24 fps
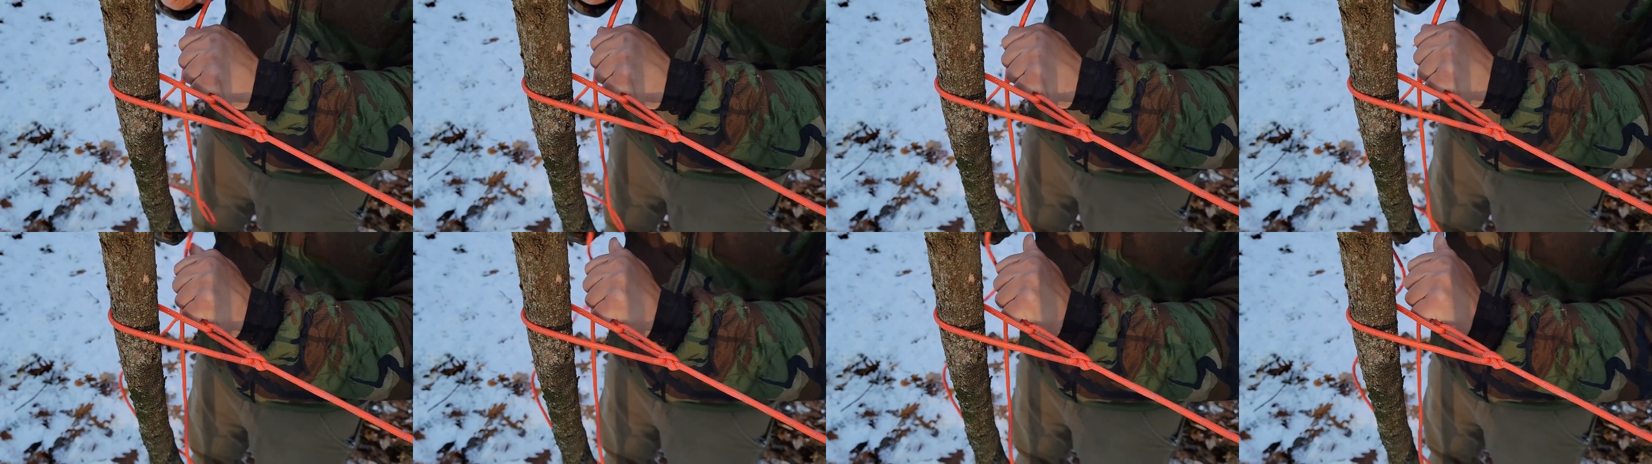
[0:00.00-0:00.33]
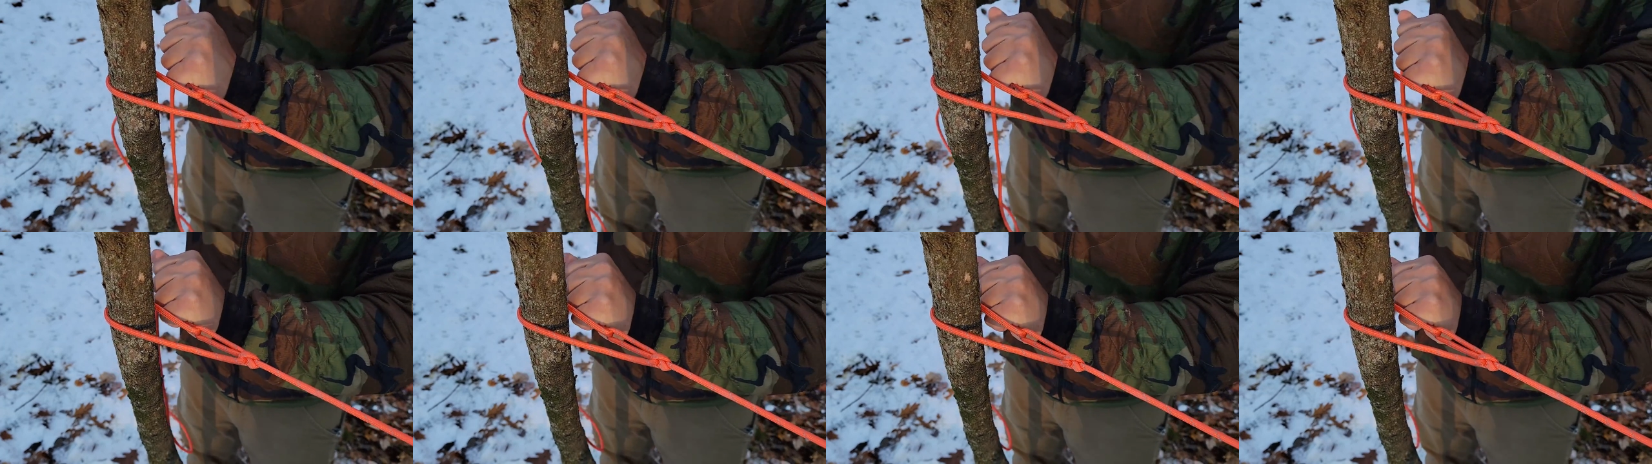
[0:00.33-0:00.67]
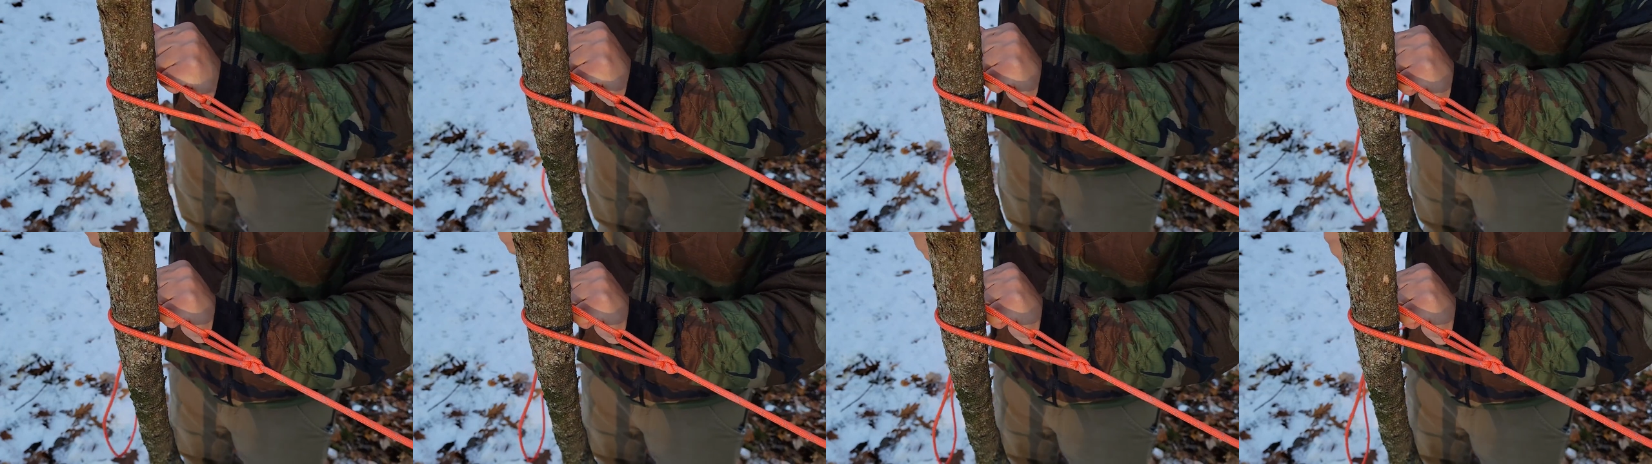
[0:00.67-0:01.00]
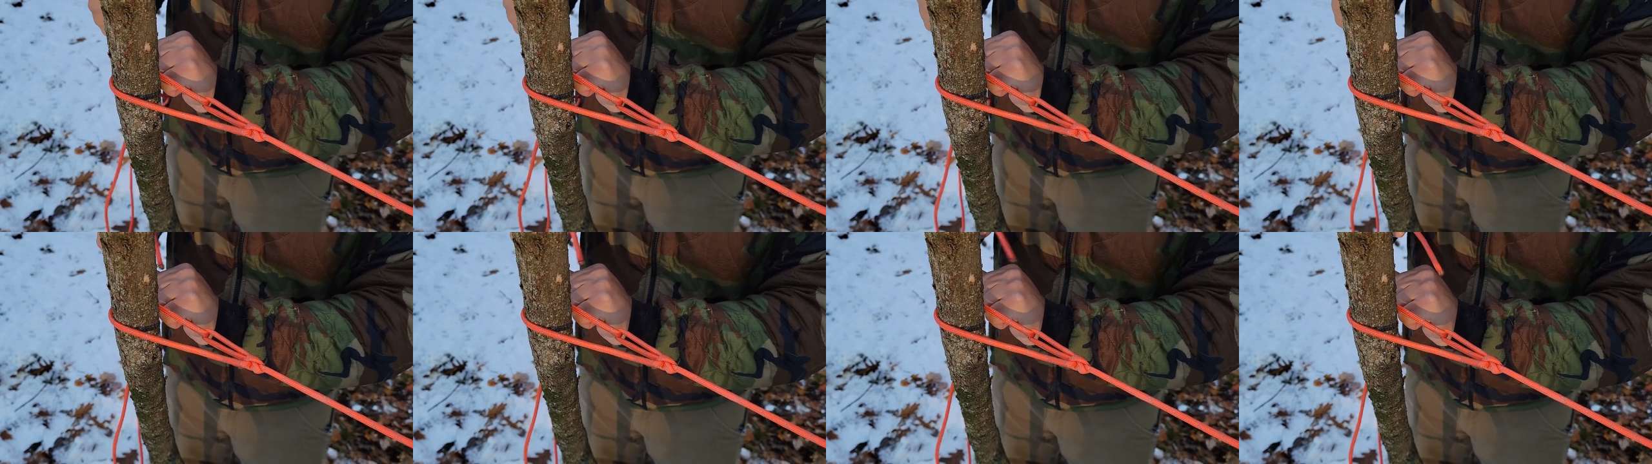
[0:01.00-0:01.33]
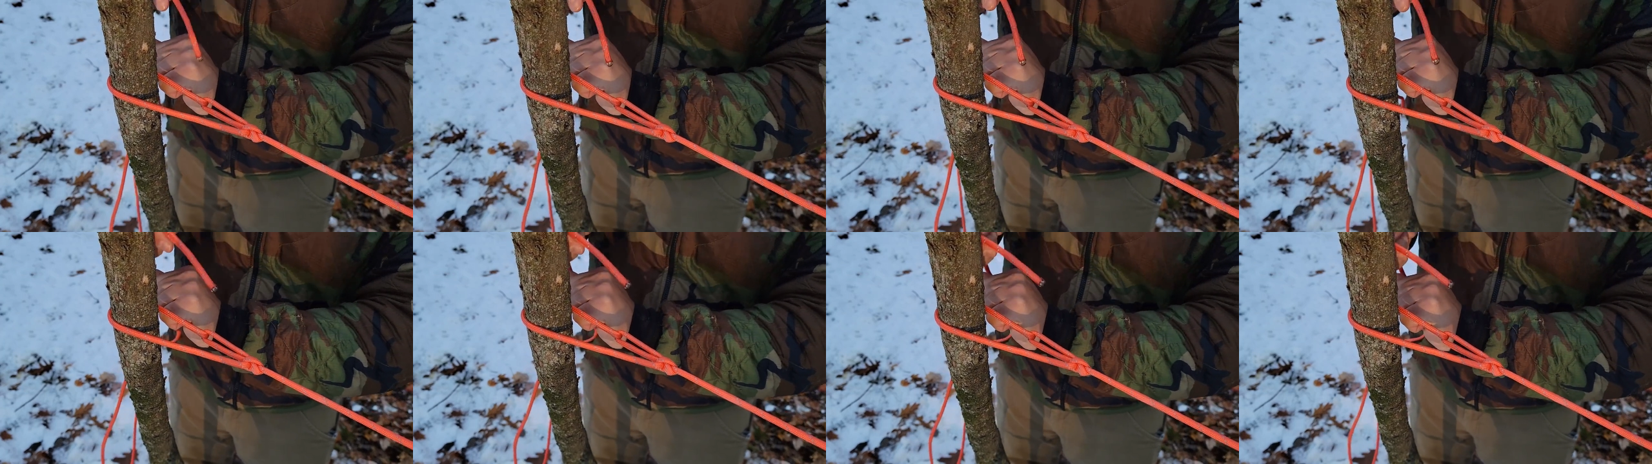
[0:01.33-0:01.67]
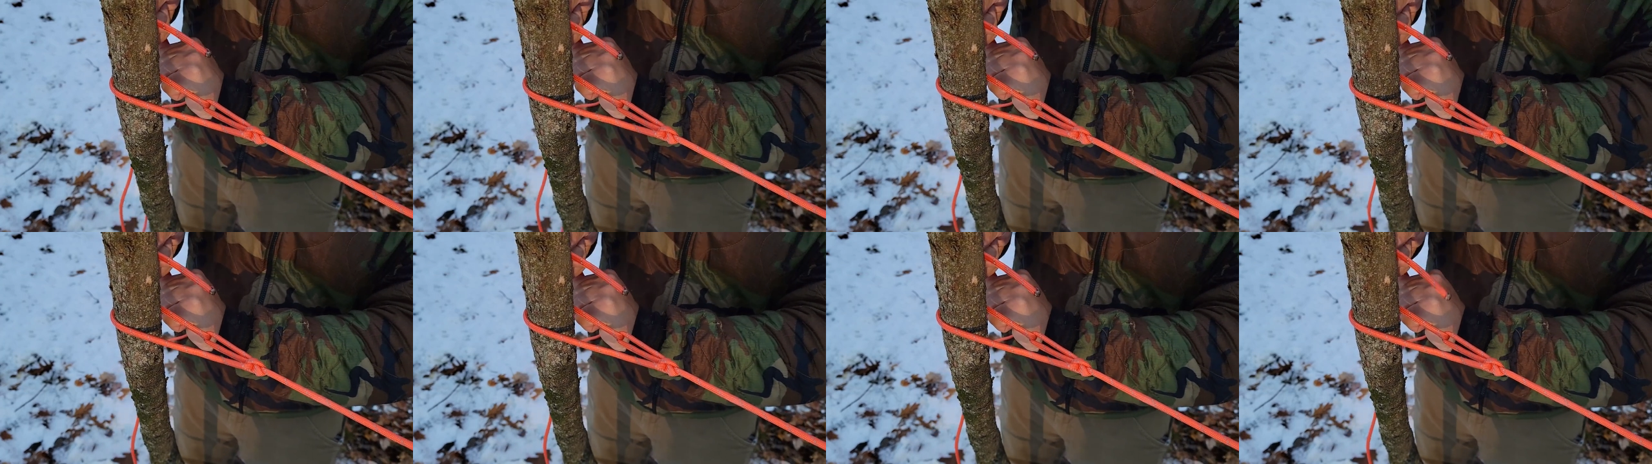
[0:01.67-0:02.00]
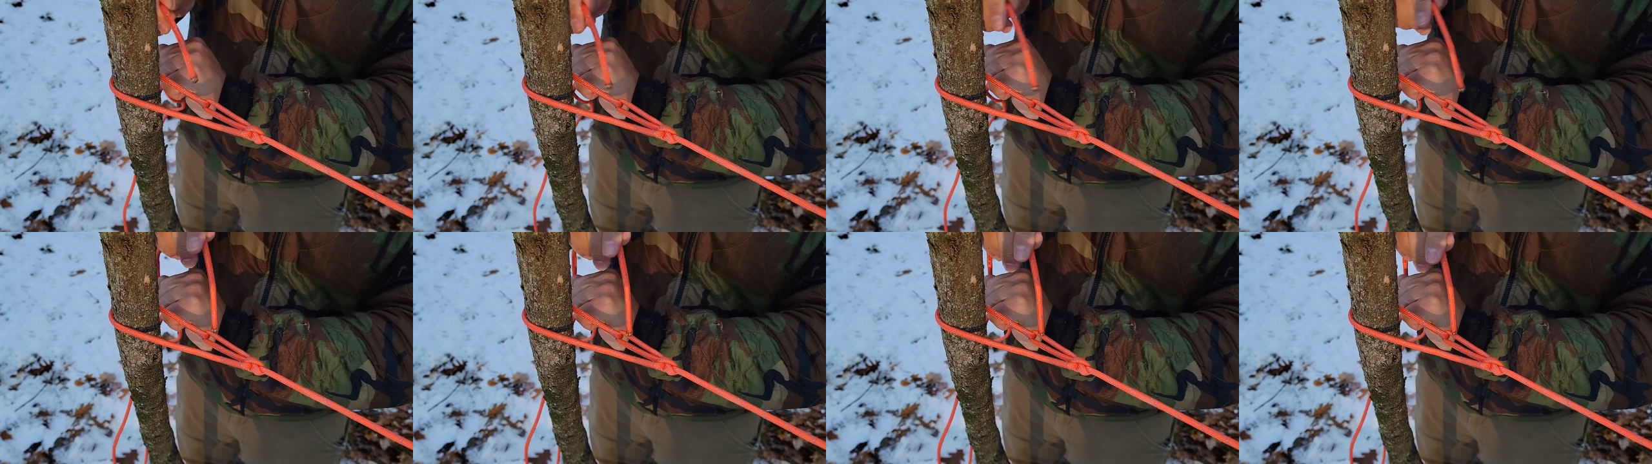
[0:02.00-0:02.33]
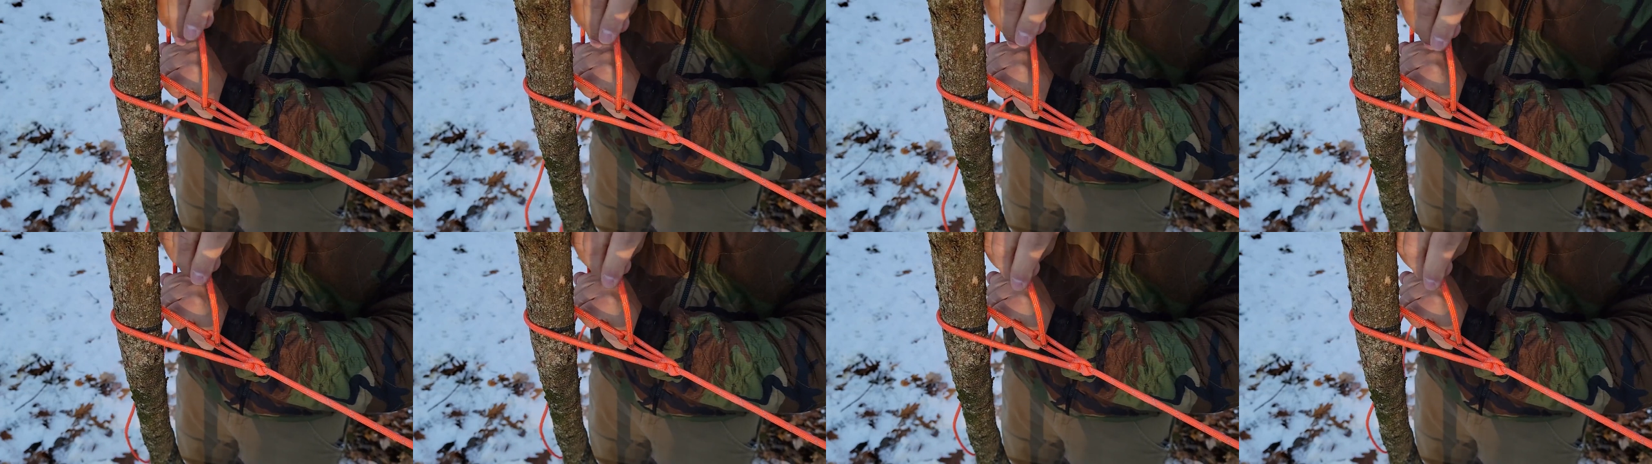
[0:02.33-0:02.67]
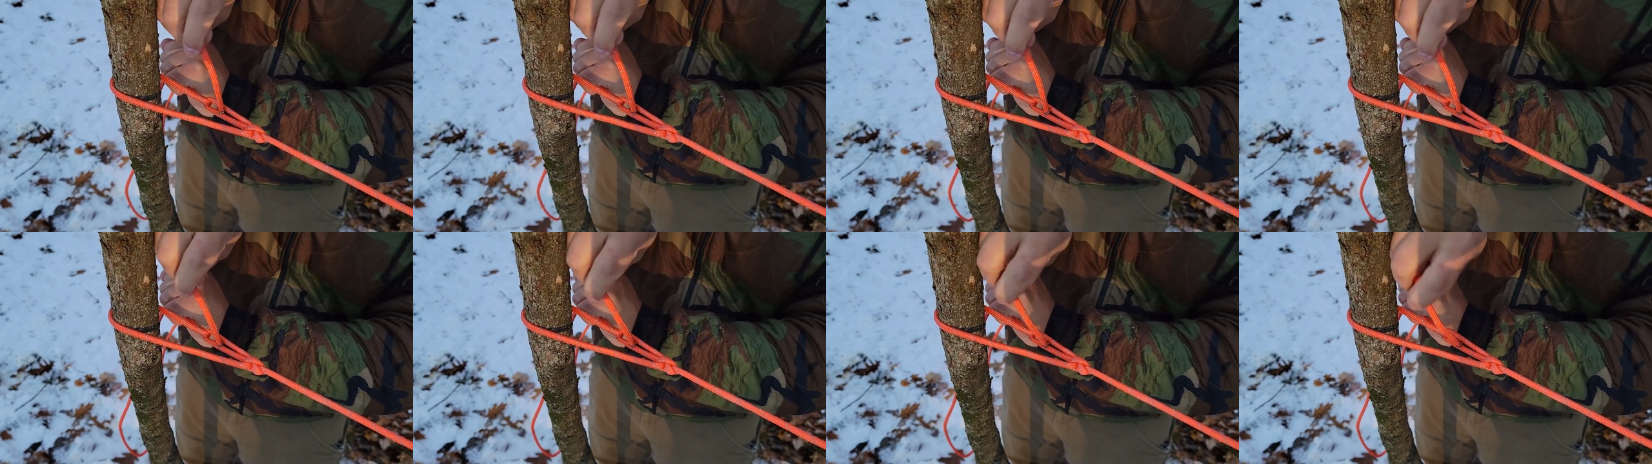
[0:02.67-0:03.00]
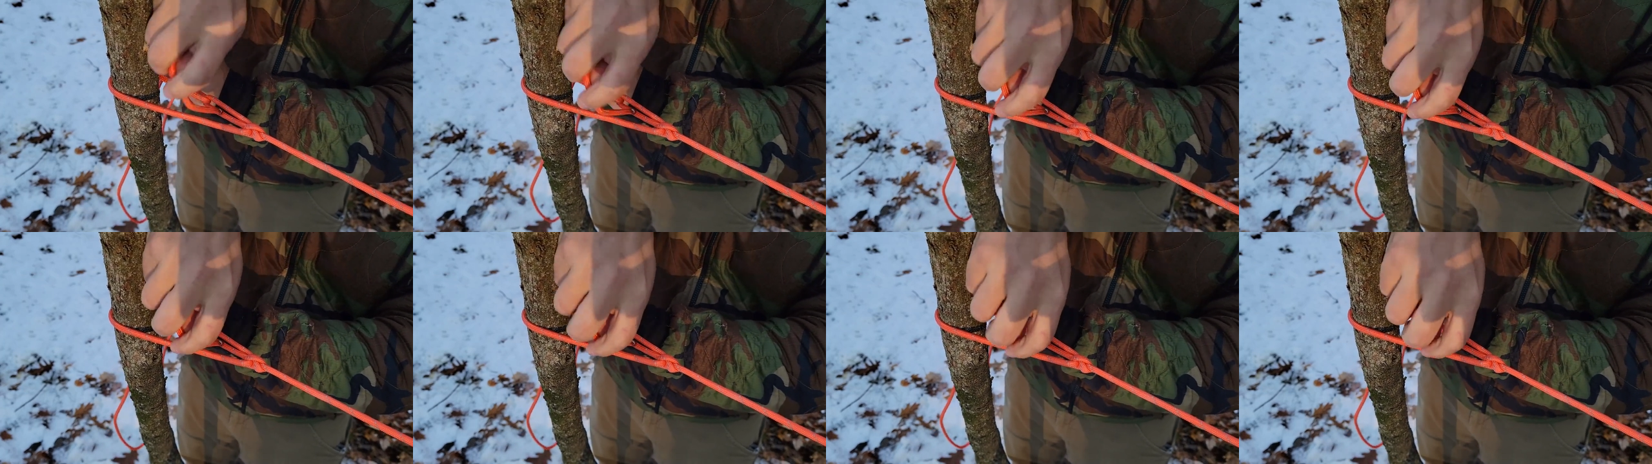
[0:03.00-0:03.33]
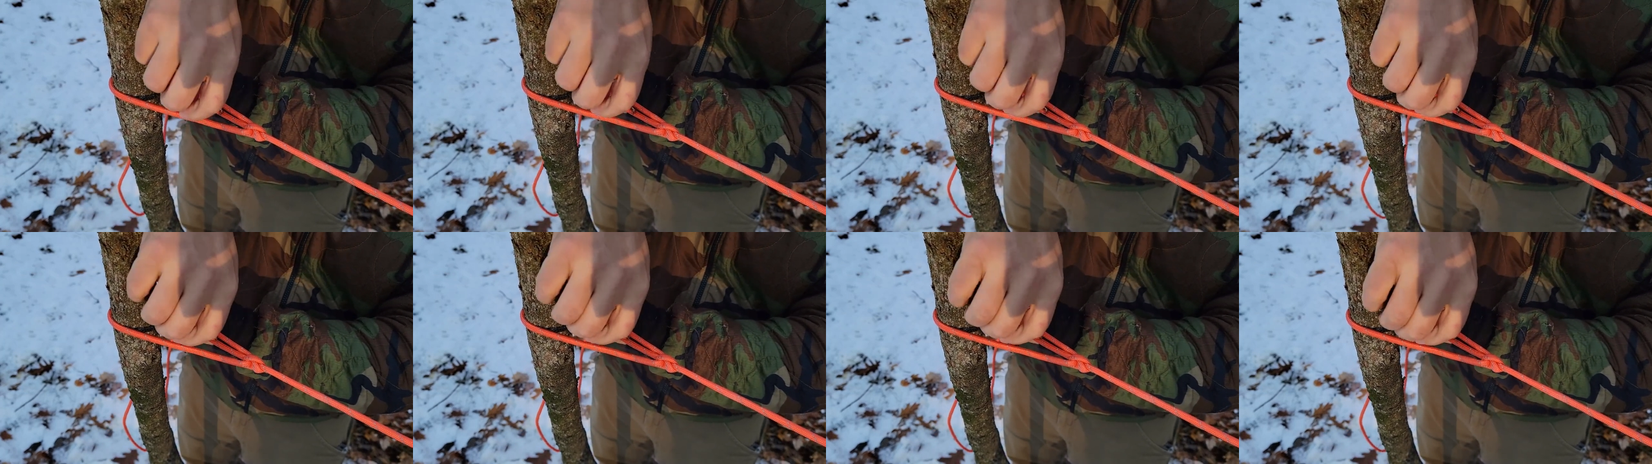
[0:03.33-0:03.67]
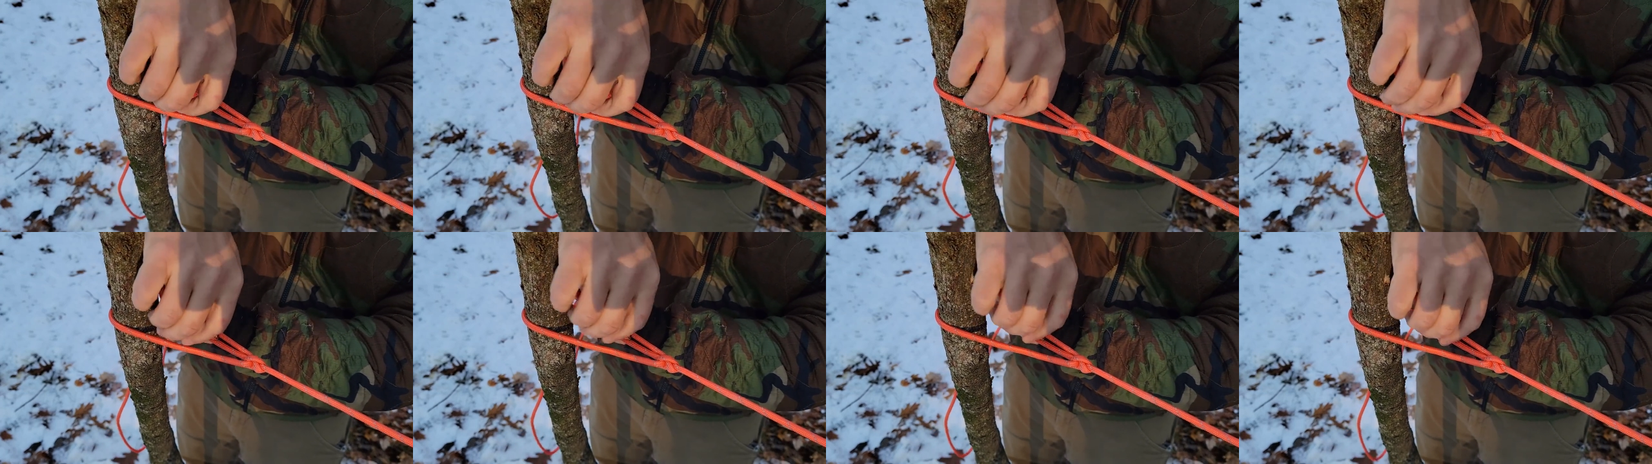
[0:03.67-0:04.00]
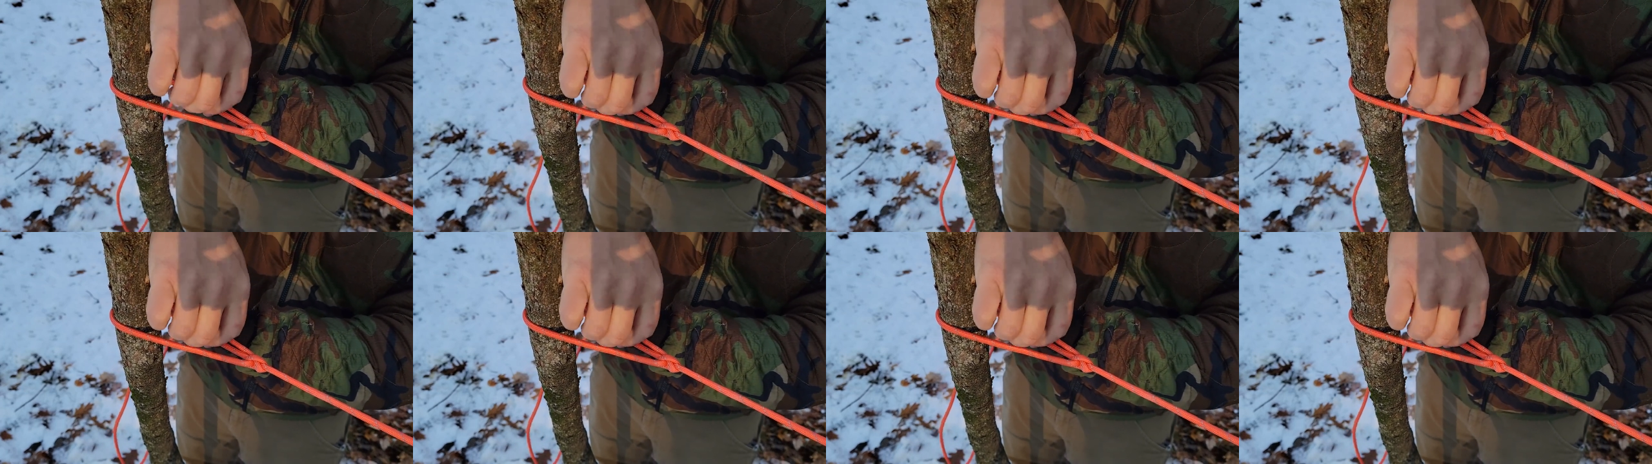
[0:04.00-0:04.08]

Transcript: Nobody's mouth can be seen.